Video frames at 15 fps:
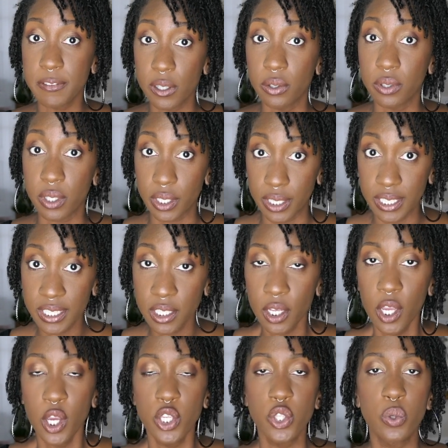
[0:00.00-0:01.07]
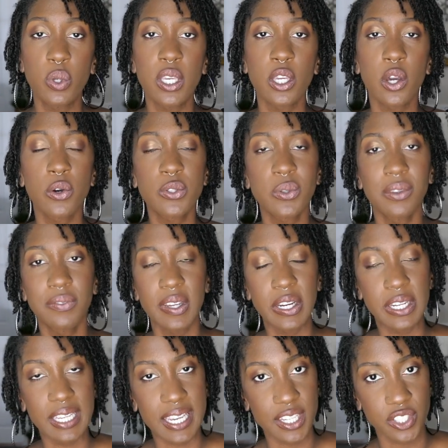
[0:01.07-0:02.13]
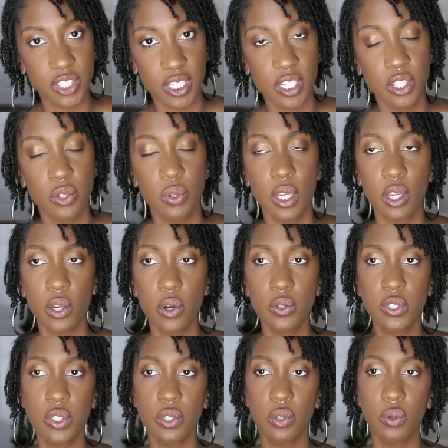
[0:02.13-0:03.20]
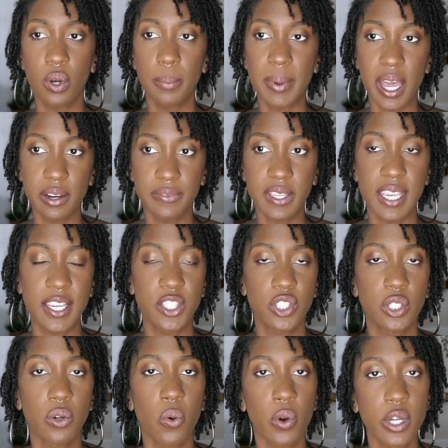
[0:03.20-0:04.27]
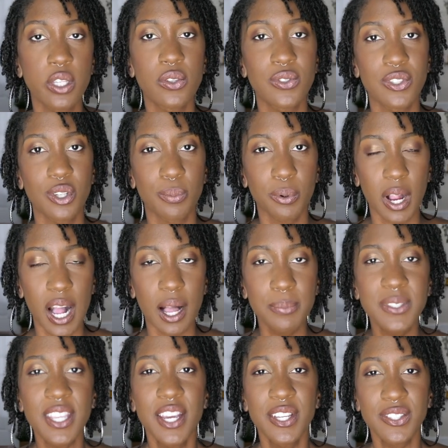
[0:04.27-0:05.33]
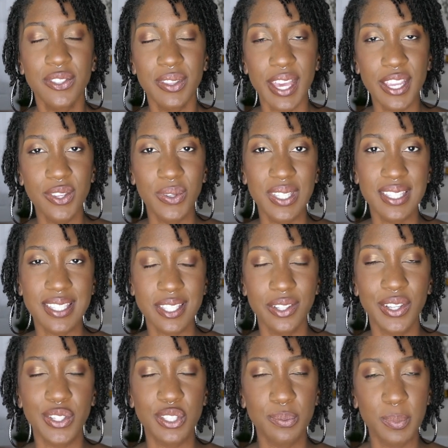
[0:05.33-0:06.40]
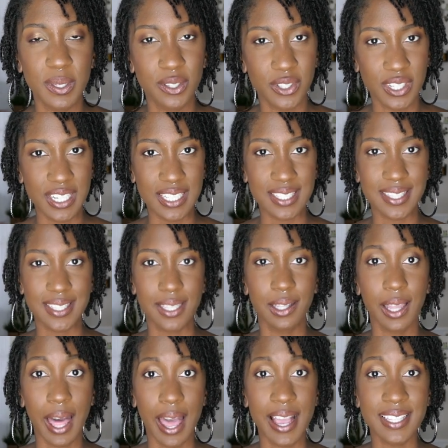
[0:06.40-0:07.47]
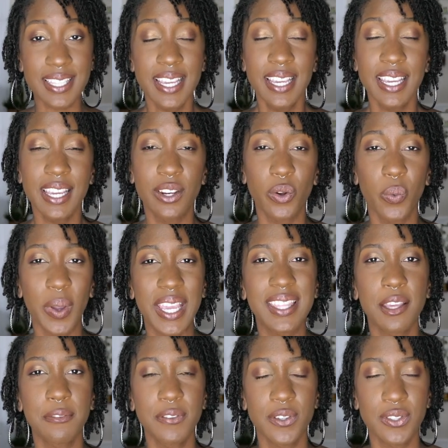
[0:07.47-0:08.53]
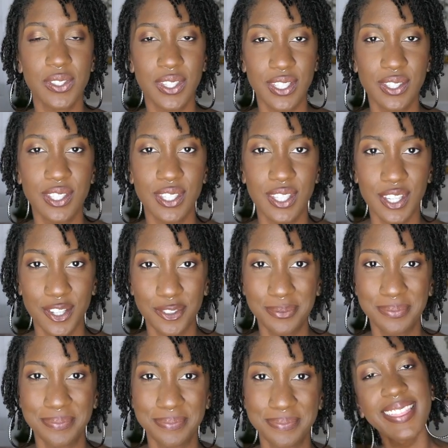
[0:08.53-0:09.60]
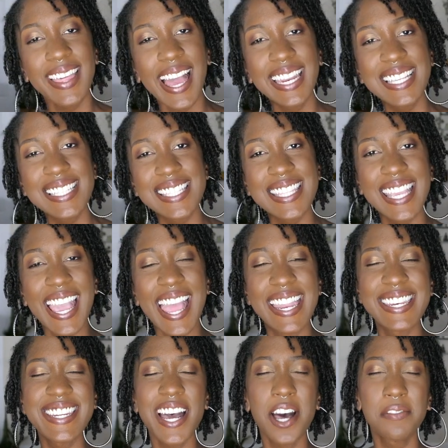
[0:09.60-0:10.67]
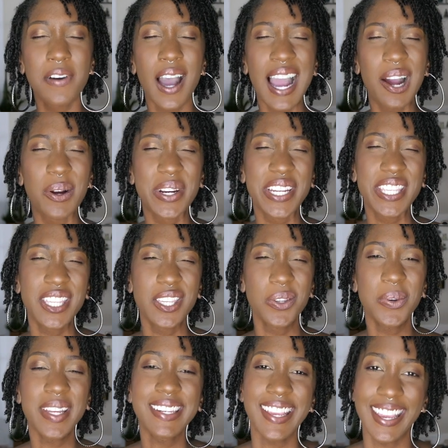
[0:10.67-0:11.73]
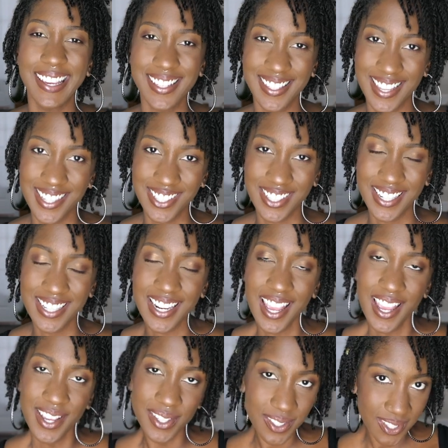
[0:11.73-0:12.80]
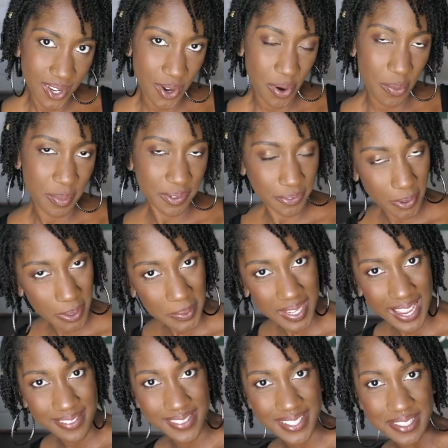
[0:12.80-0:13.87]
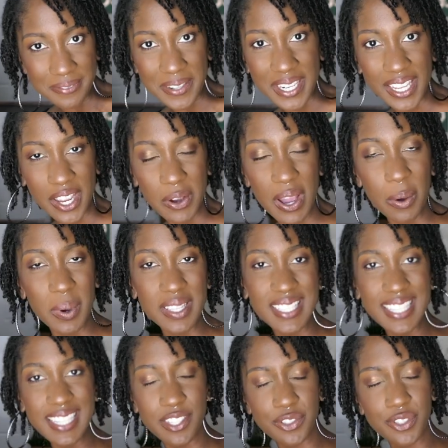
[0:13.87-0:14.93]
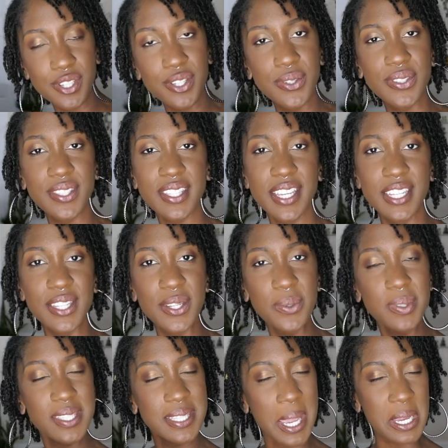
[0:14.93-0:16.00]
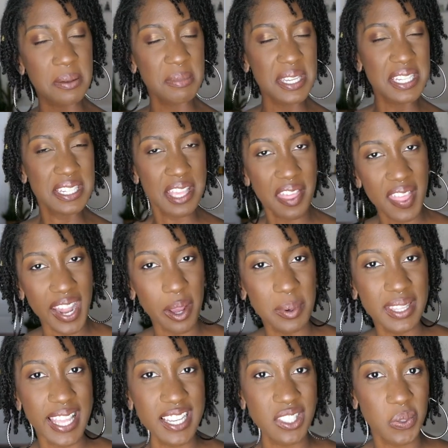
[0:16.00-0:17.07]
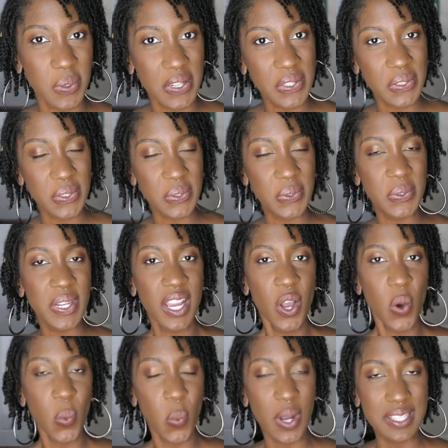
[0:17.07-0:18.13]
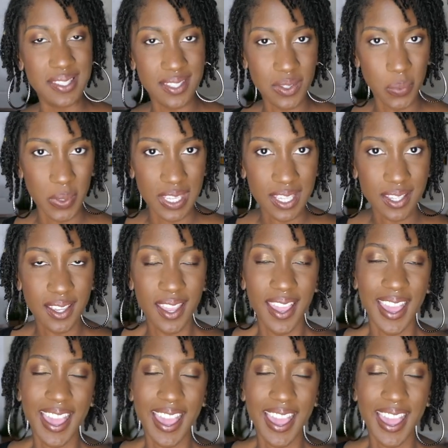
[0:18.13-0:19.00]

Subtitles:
feel good, you can go to a variation, you can go to a modification or use your props so that you can still experience the class in a way that feels good to you. That is the end of our Q&A session. So before we end this video, I want to introduce a new segment that I would like to include once a week.